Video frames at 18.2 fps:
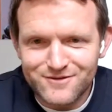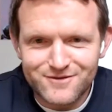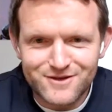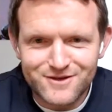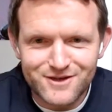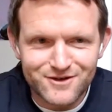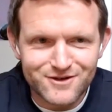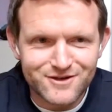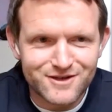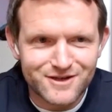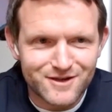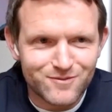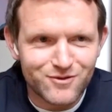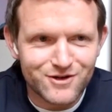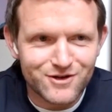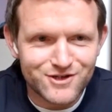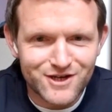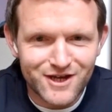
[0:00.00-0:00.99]
seriously
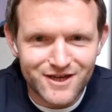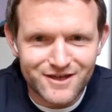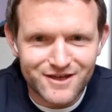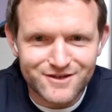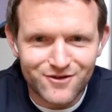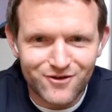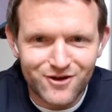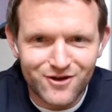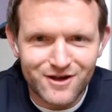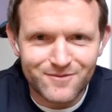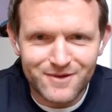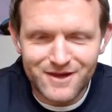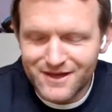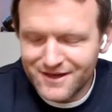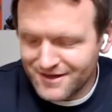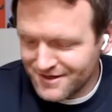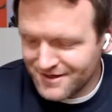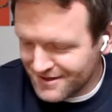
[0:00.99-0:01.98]
appreciate your time
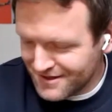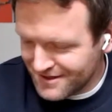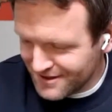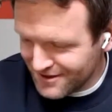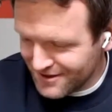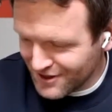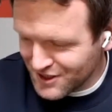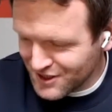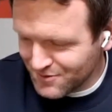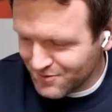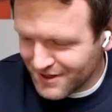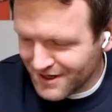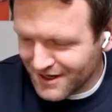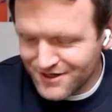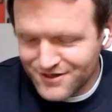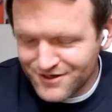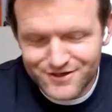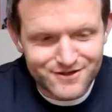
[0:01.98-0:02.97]
and your
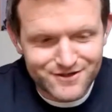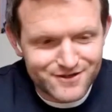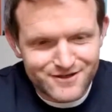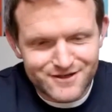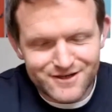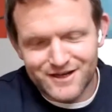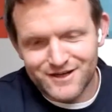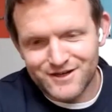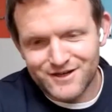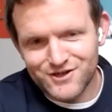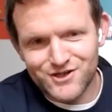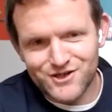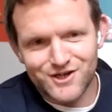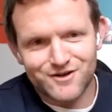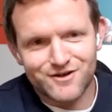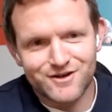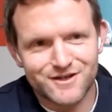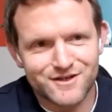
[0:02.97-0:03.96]
explanations and your
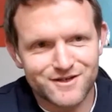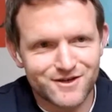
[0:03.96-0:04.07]
sharing.